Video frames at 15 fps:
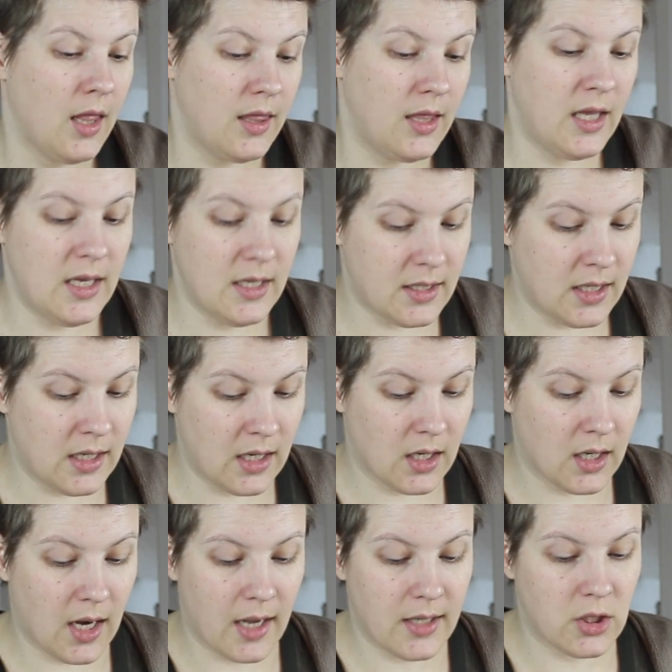These
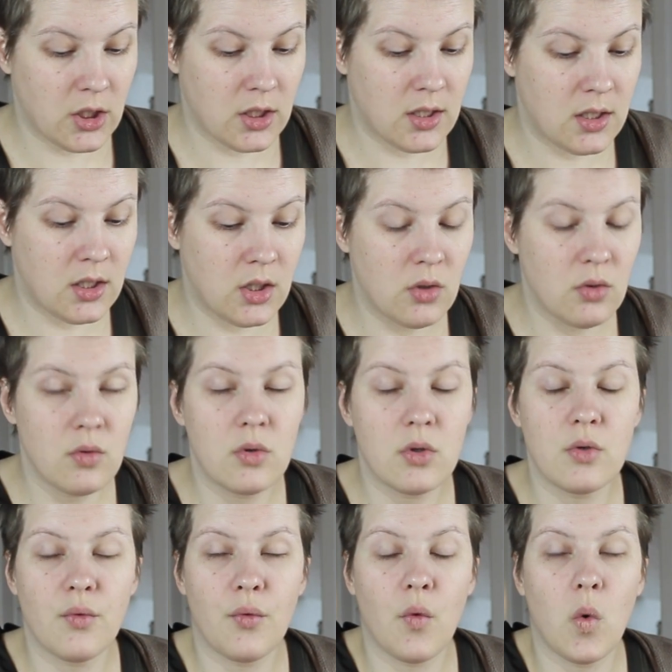here I just
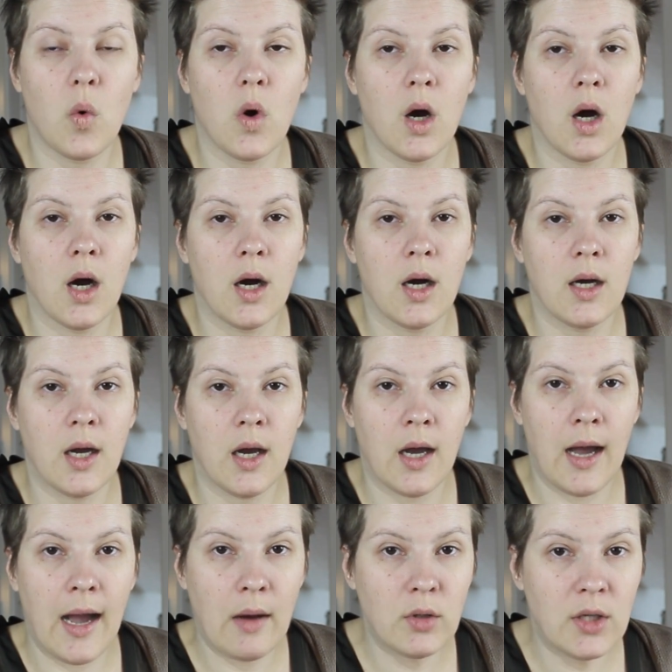used for
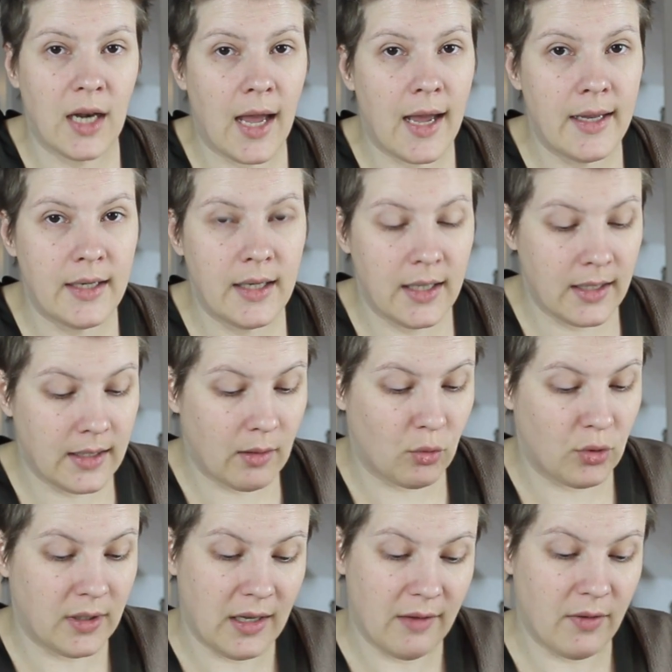outlining
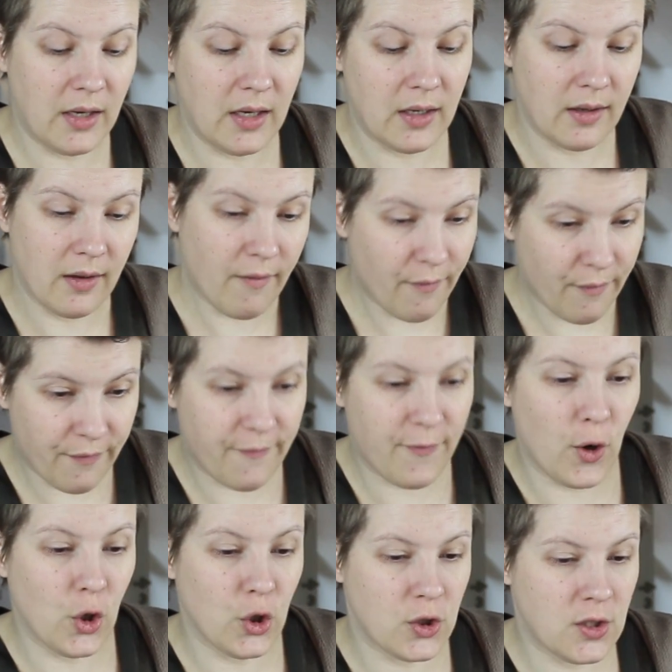and giving
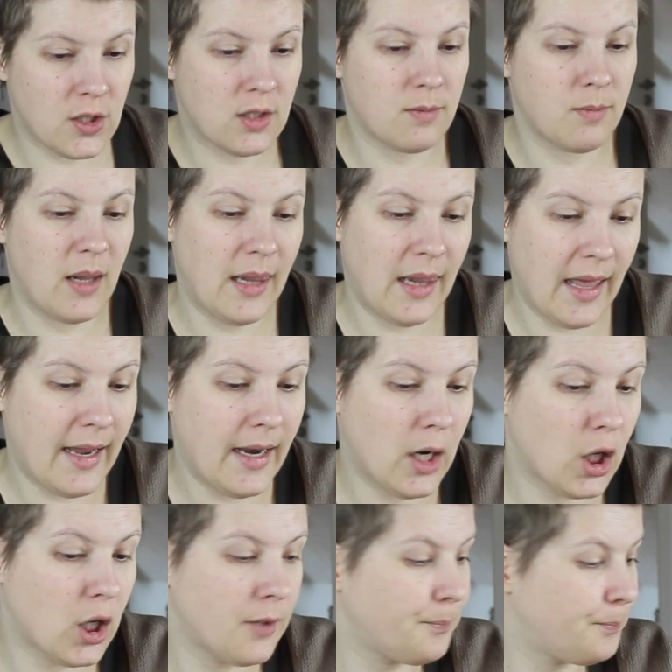first
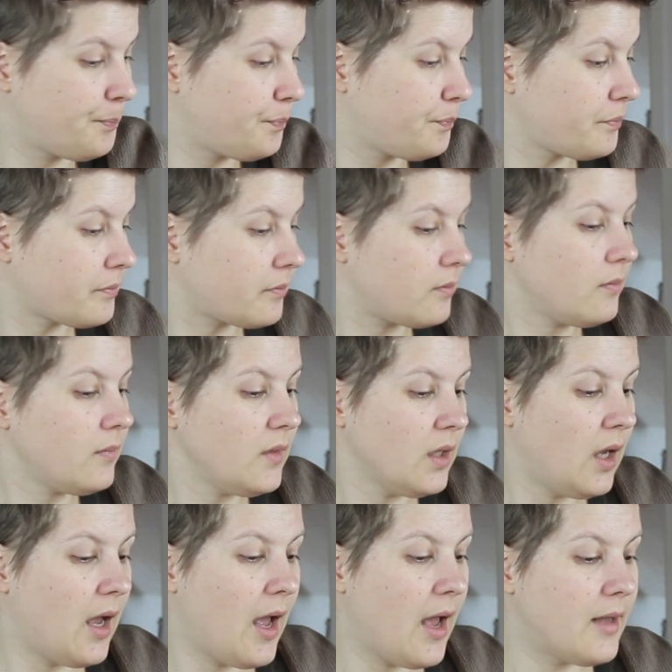layer,
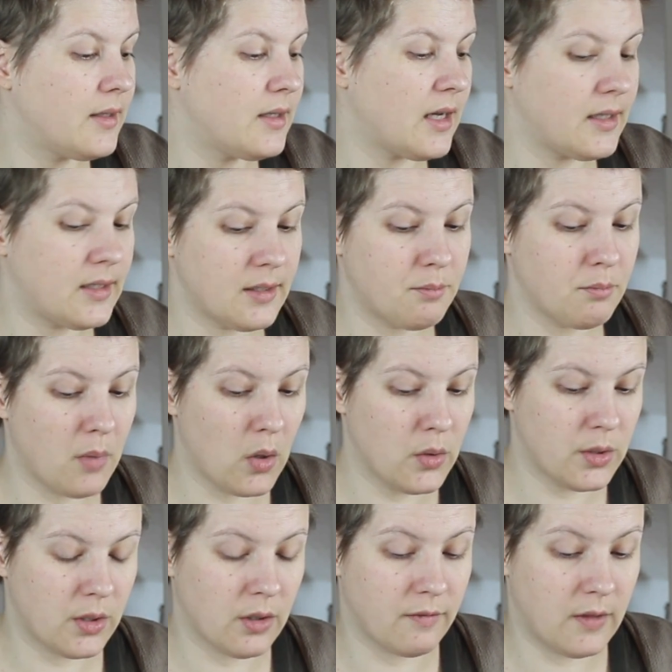and I did
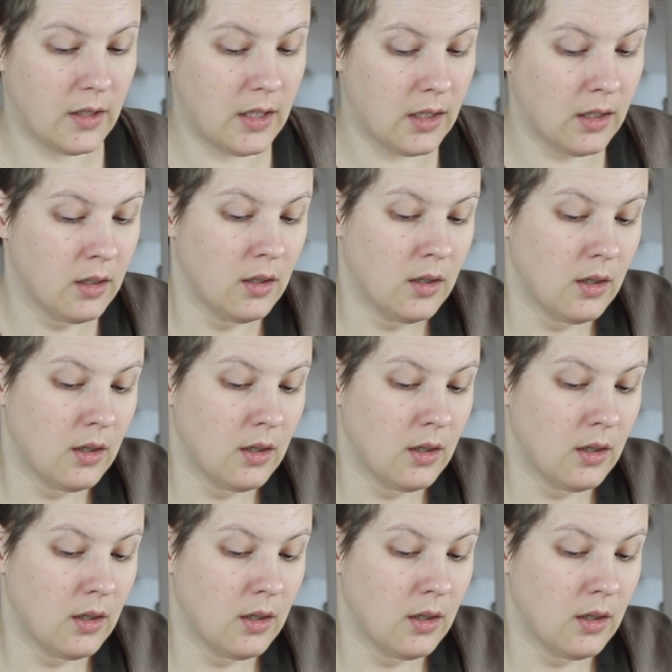most of the